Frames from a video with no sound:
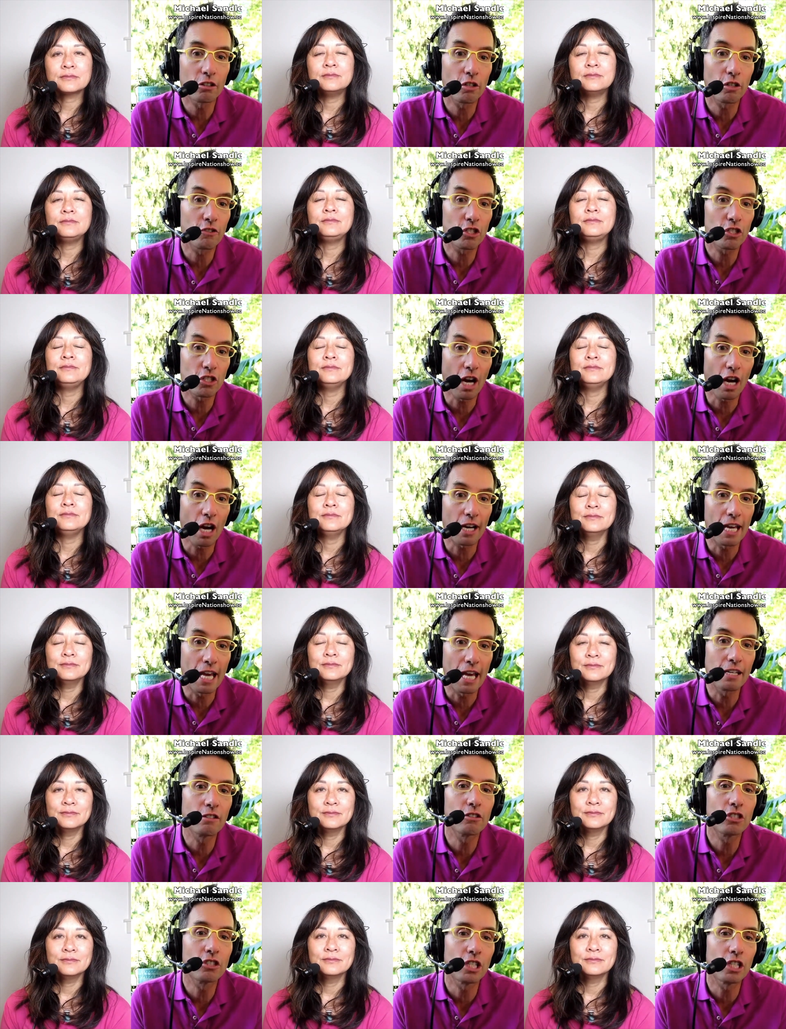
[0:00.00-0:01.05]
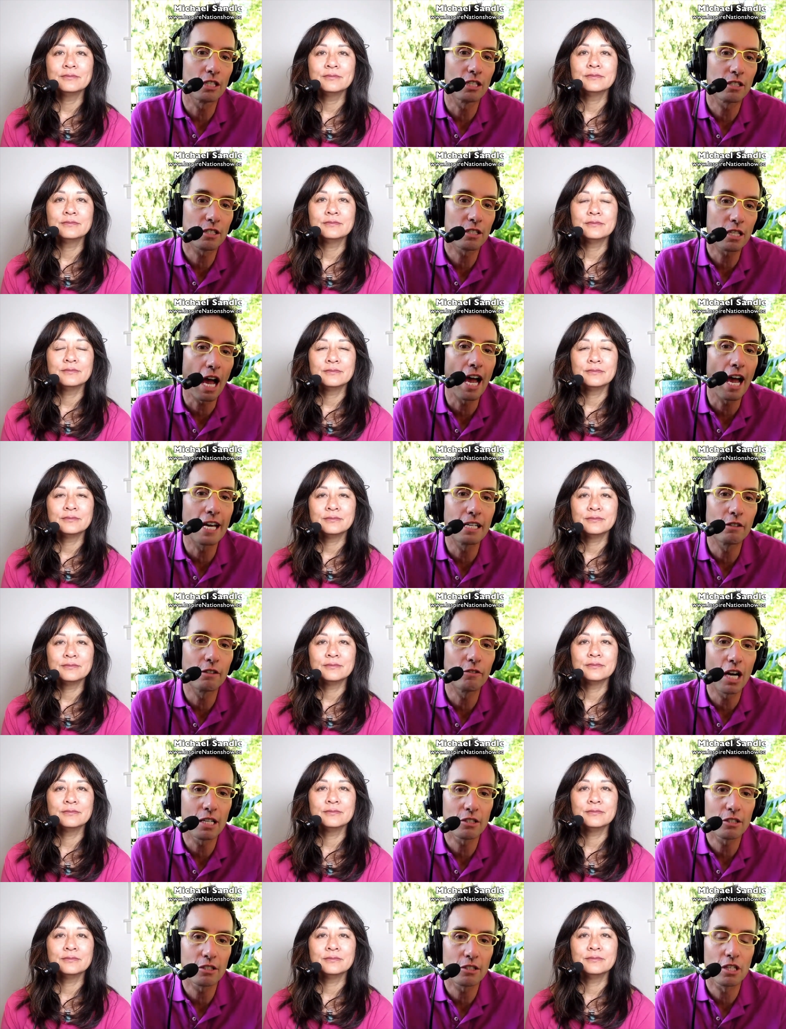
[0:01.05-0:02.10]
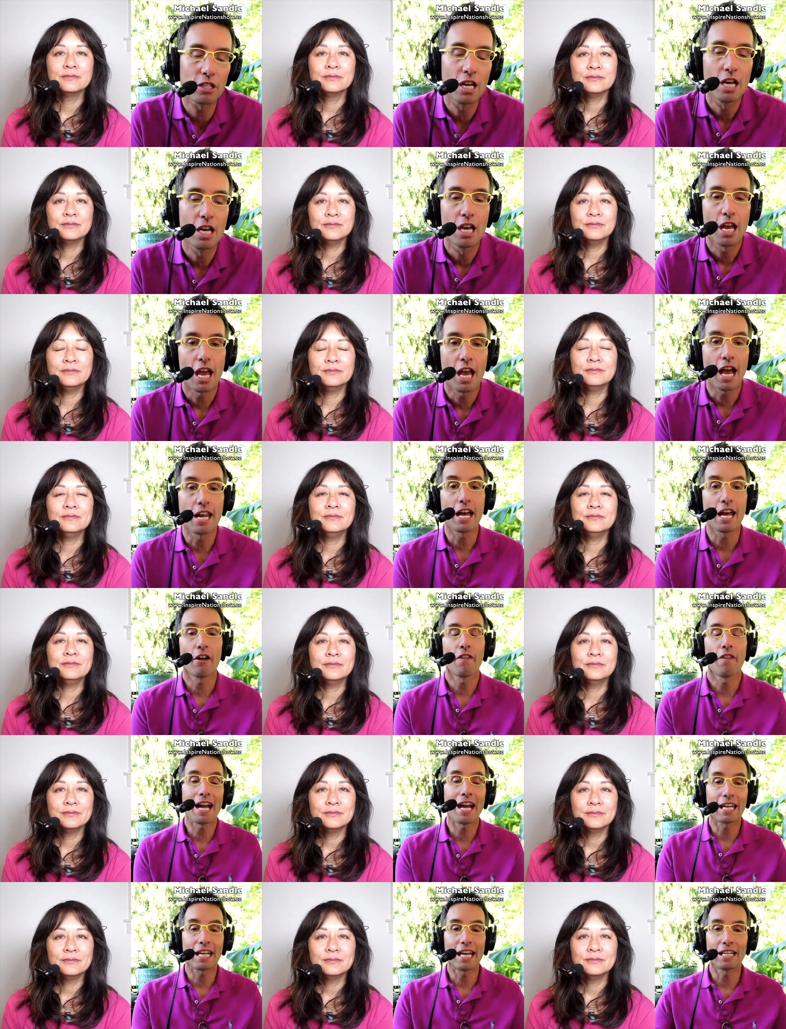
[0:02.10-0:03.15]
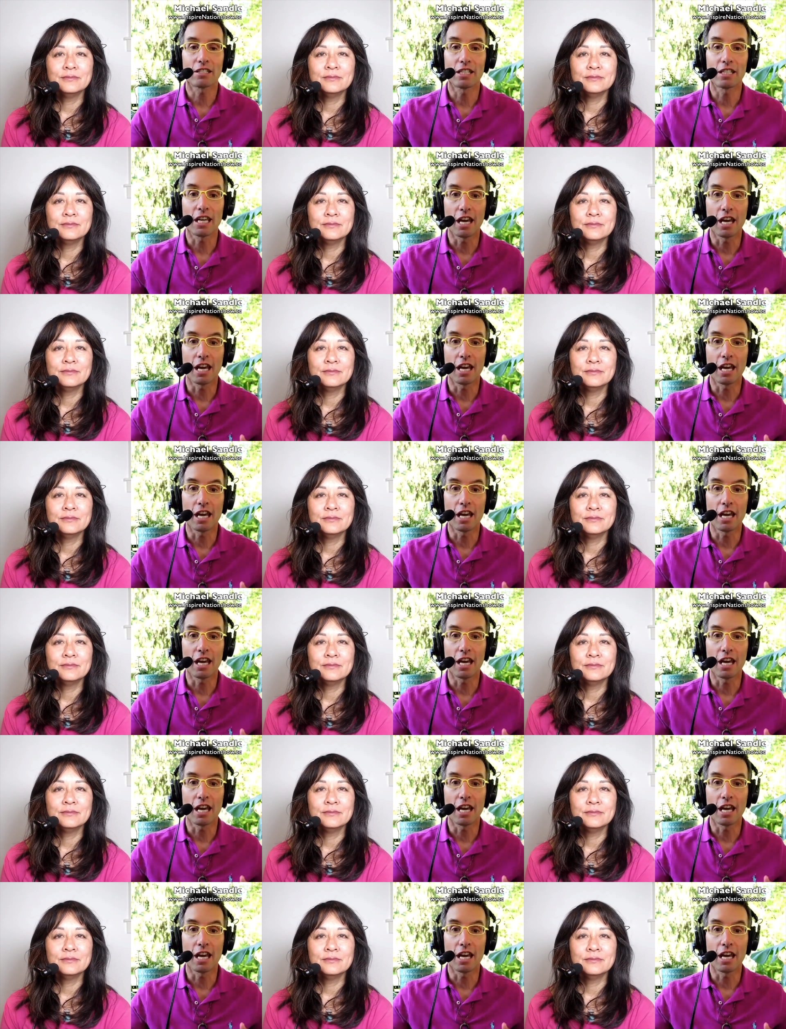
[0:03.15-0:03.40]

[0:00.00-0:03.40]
Speaker 1: of stuck energy inside of us mm-hmm. and how that gets the